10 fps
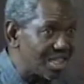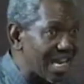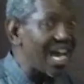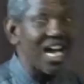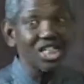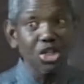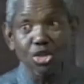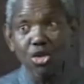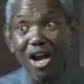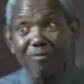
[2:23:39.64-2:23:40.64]
I ask you to
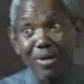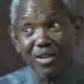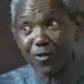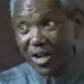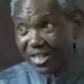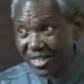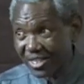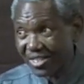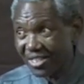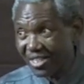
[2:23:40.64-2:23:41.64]
have big faith?
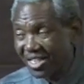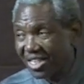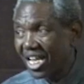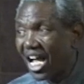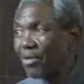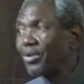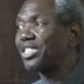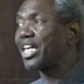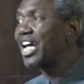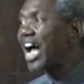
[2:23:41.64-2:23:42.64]
Are we
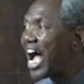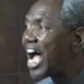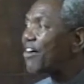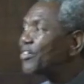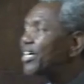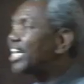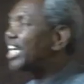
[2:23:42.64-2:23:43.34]
saying have a